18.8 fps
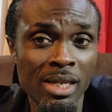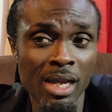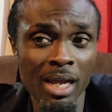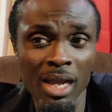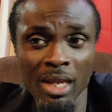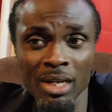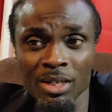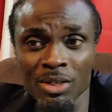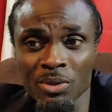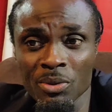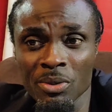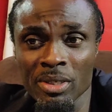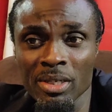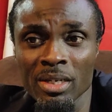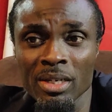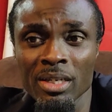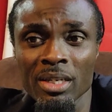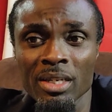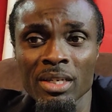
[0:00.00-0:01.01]

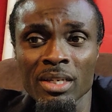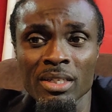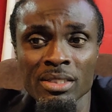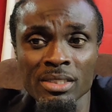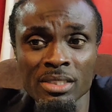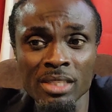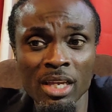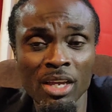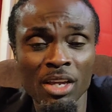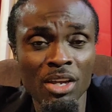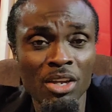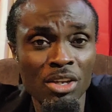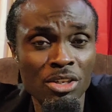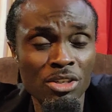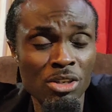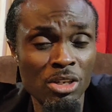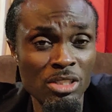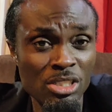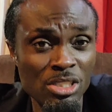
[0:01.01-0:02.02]
hallelujah, say,
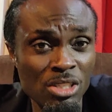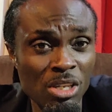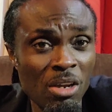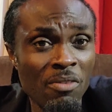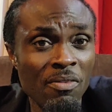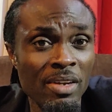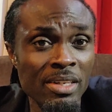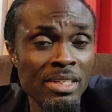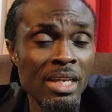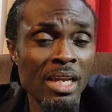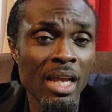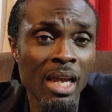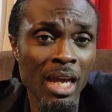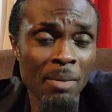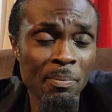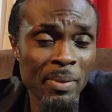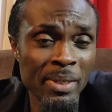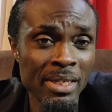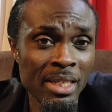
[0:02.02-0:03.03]
your servant
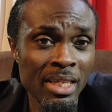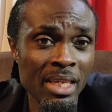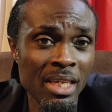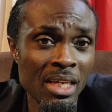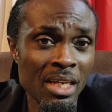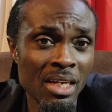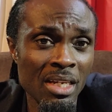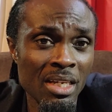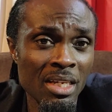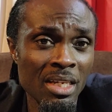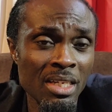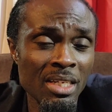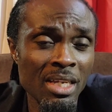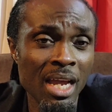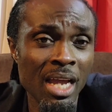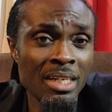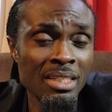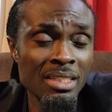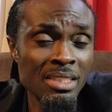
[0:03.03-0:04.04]
has been healed.
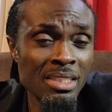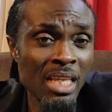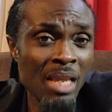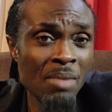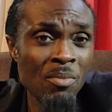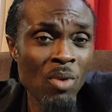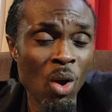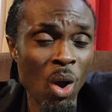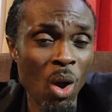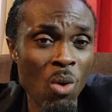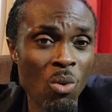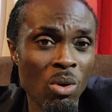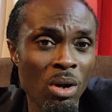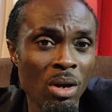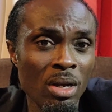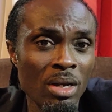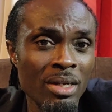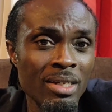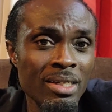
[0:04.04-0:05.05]
And the same
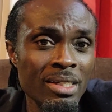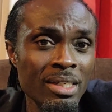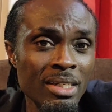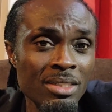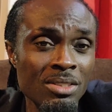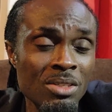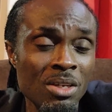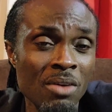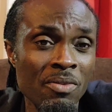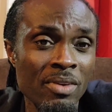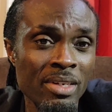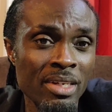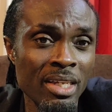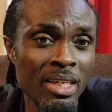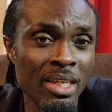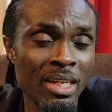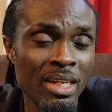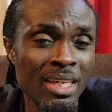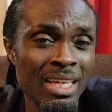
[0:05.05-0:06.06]
hour, his servant
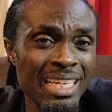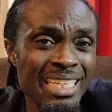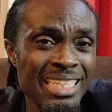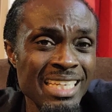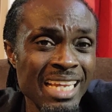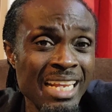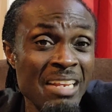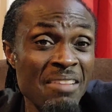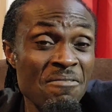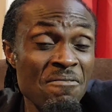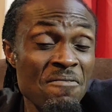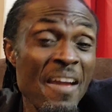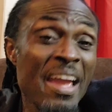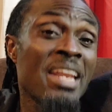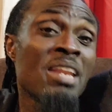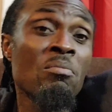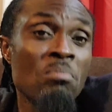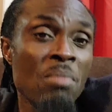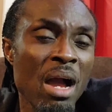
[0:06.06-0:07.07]
healed. And he
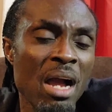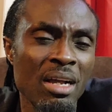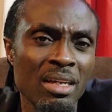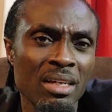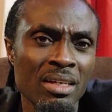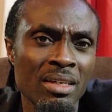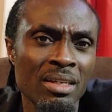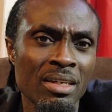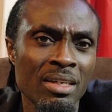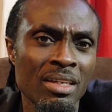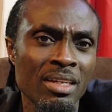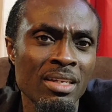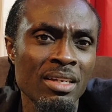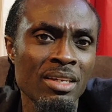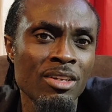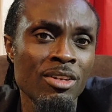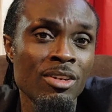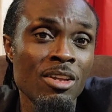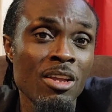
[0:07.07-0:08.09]
find him back.
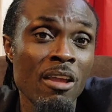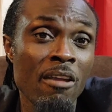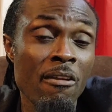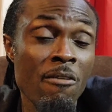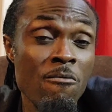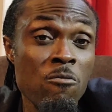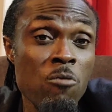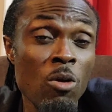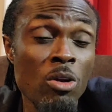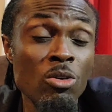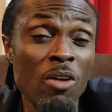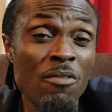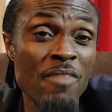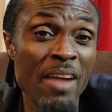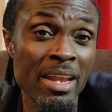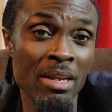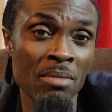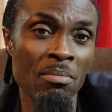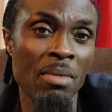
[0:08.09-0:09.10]
won't go
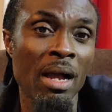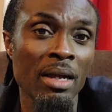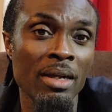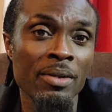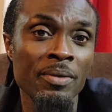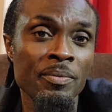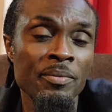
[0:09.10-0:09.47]
find him back